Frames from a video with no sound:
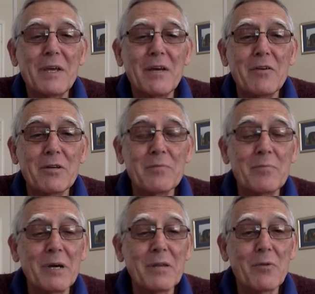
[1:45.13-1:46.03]
written
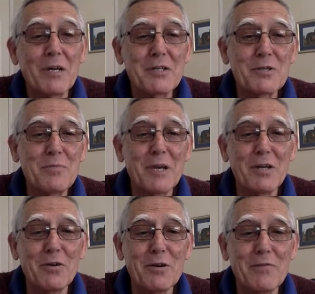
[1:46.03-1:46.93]
by the wisest man who
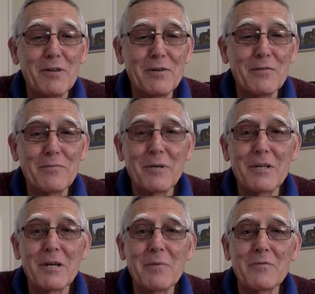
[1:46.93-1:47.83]
ever lived, by the
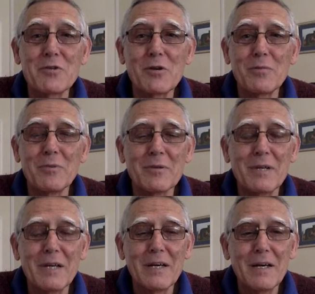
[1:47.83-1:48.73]
name of Solomon,
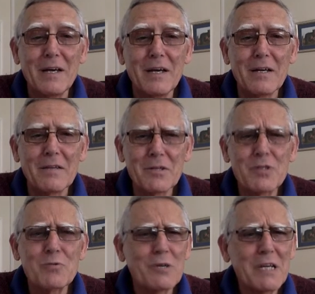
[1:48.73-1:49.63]
uh, this is
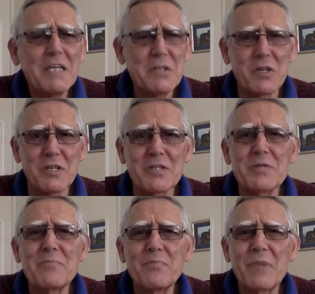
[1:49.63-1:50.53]
what he says.
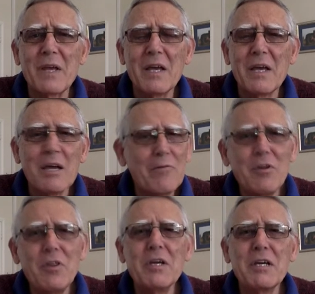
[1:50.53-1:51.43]

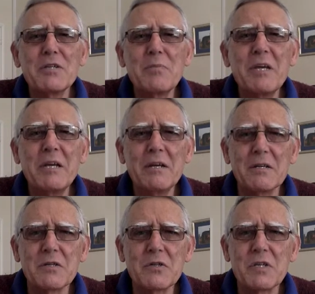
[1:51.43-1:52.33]
Everything is meaningless,
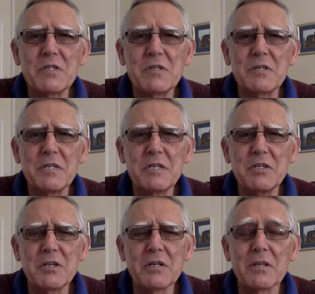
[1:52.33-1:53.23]
says the teacher,
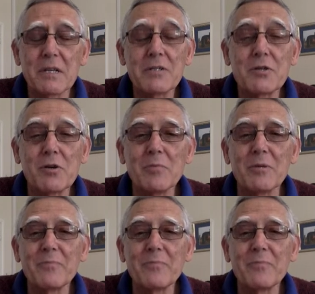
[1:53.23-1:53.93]
that's Solomon.